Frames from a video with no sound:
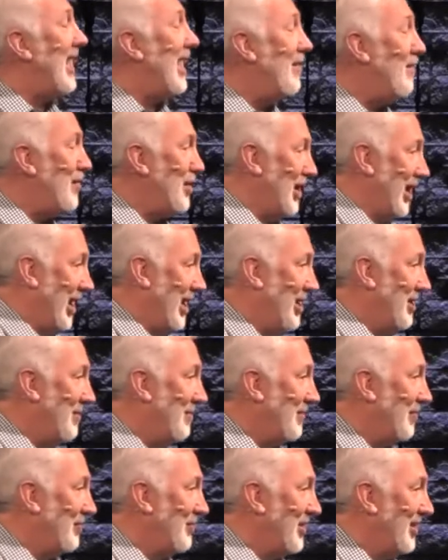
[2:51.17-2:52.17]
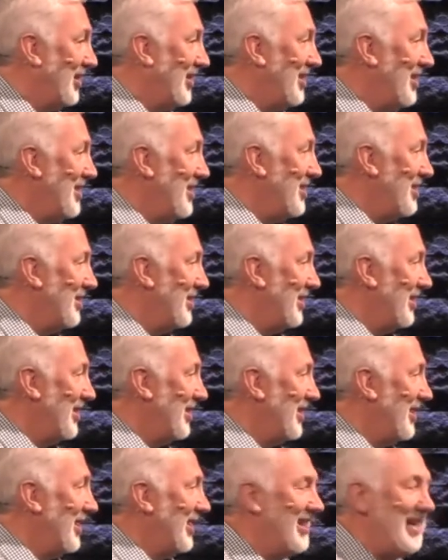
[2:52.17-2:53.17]
Evelyn.
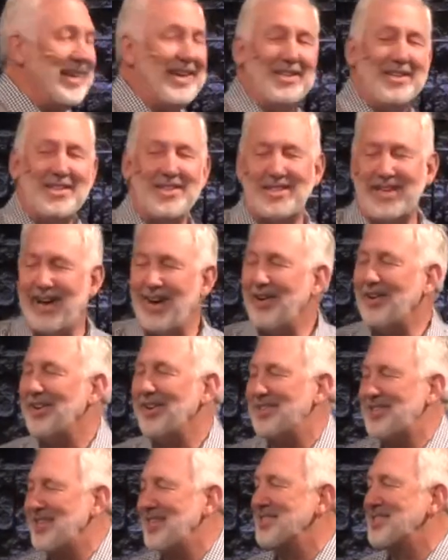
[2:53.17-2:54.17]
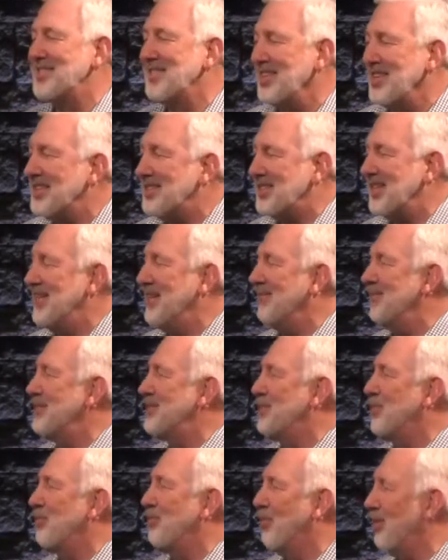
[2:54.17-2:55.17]
And Sarah just looked at him and
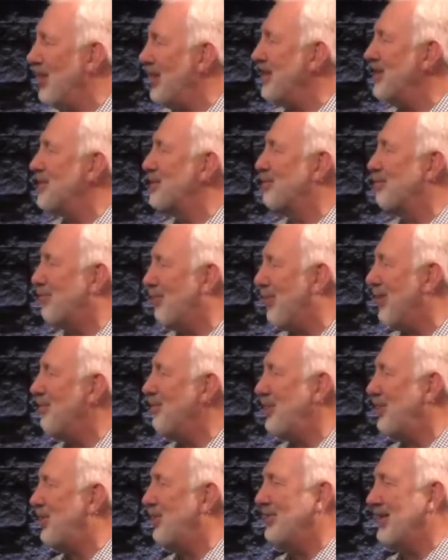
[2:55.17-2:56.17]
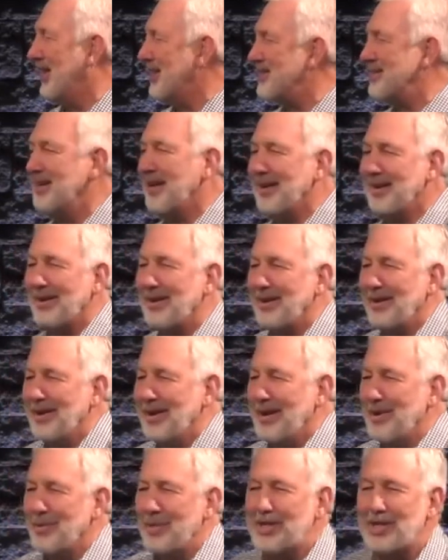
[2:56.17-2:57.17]
said, What is wrong with you? That's not our,
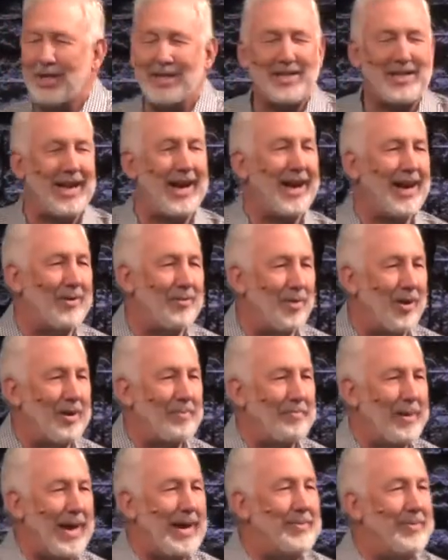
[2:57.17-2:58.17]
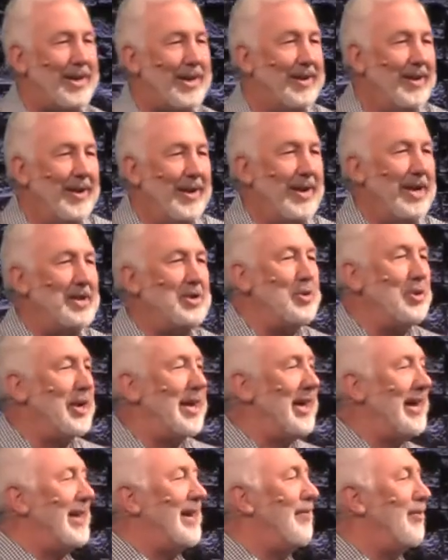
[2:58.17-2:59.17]
we just had one baby and you
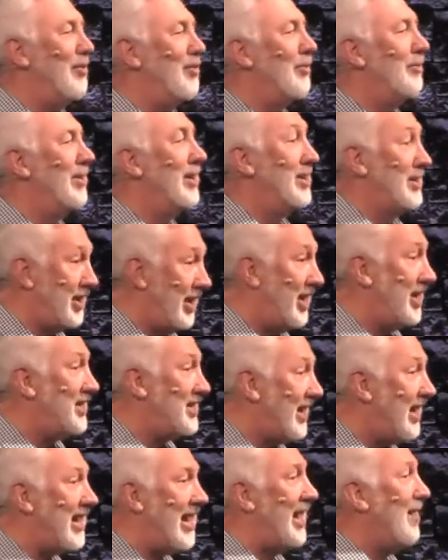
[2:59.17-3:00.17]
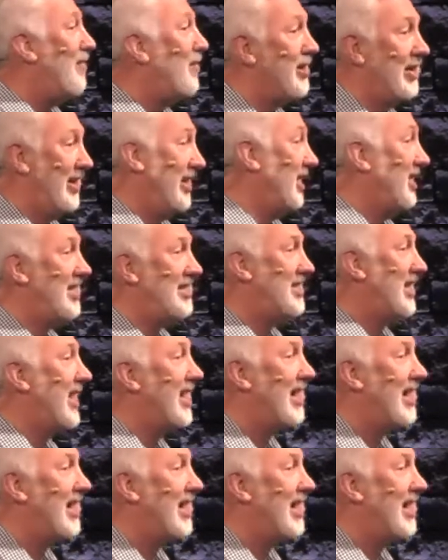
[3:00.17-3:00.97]
can't even remember. He said Evelyn, he didn't say